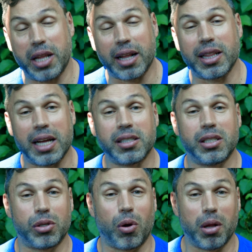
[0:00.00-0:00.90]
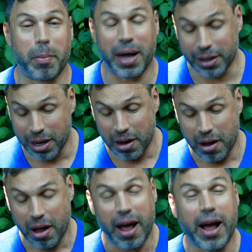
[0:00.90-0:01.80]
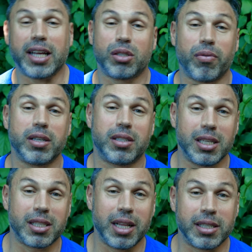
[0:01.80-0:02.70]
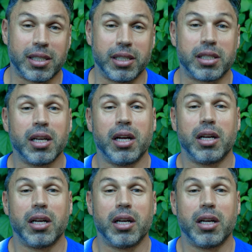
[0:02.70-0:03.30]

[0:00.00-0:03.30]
that lens is all about. As far as this lens is,